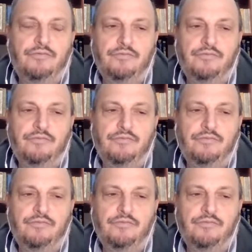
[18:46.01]
ruling
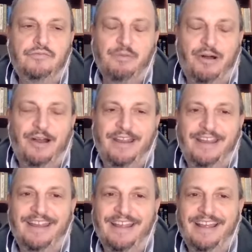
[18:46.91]
coalition
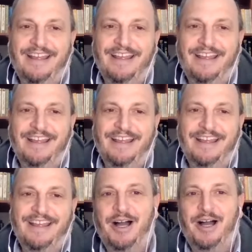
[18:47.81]
party,
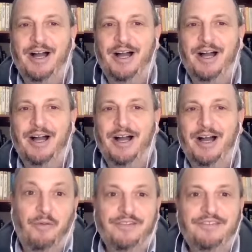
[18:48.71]
and I think
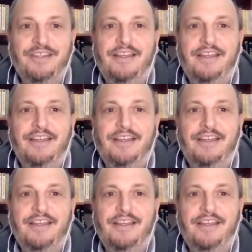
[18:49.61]
always.